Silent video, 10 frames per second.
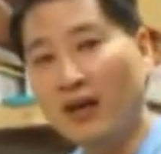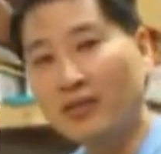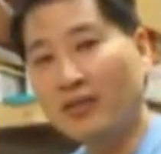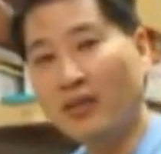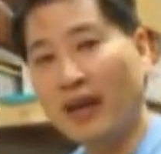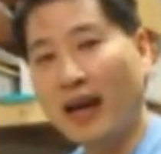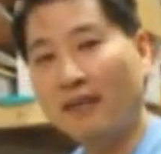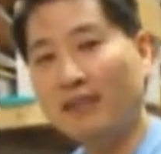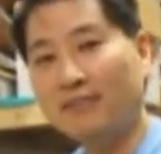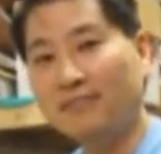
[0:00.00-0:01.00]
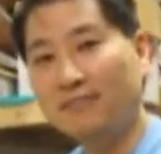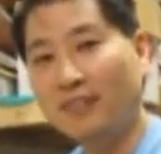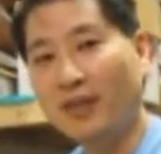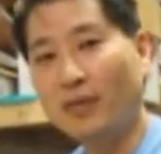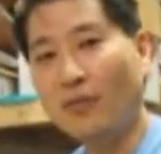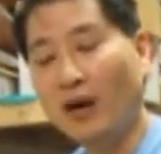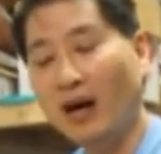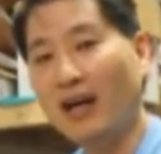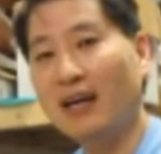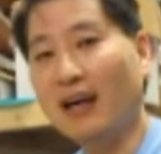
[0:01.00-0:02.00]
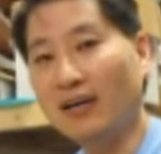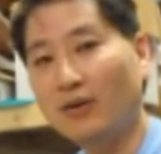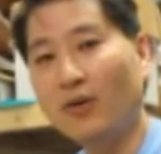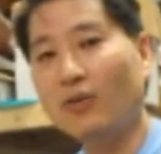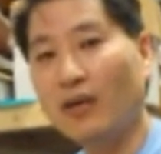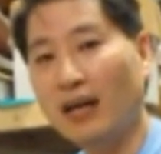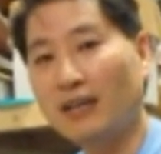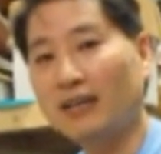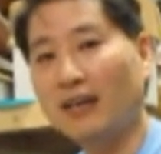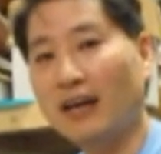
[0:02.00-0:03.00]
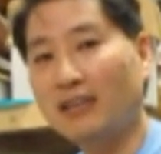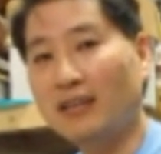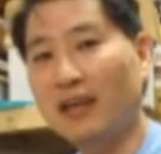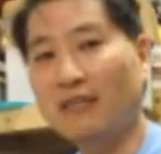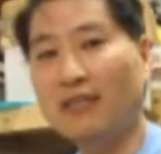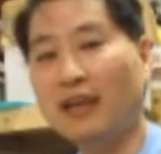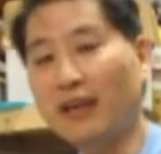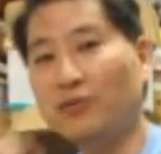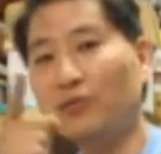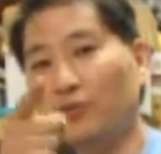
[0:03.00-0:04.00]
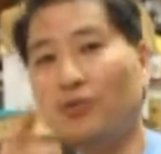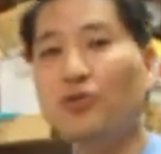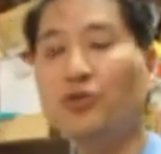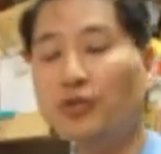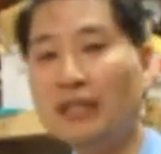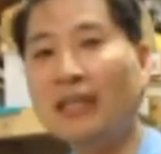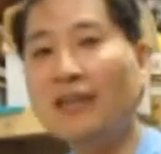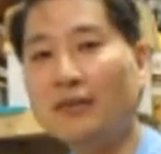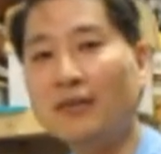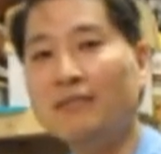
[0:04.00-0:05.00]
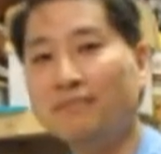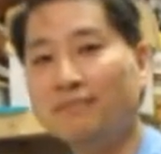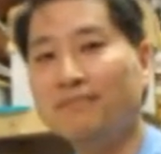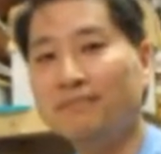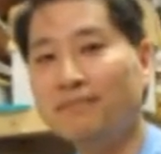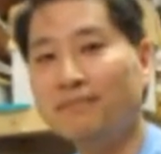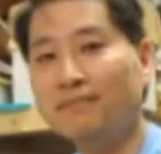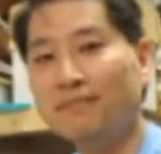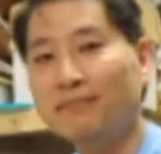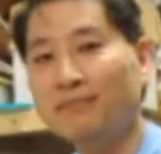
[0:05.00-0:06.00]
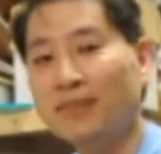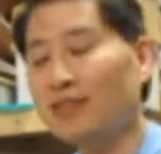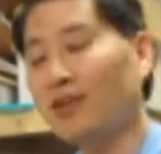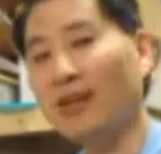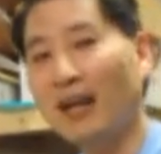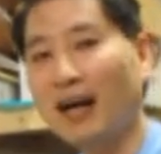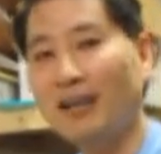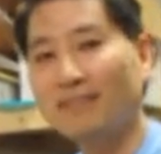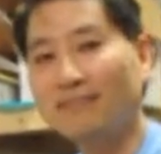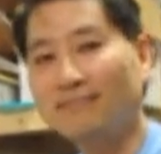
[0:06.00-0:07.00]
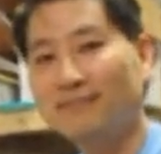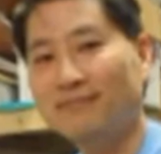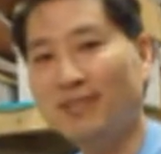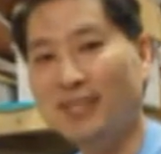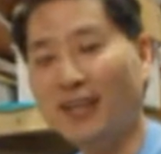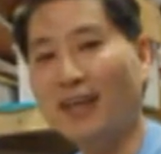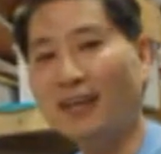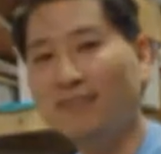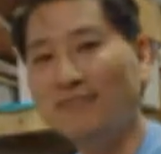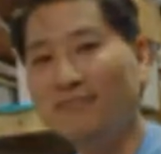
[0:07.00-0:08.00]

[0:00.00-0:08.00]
So there you have it. Why I don't like the 1911, and you shouldn't either. That's all I got. See you later.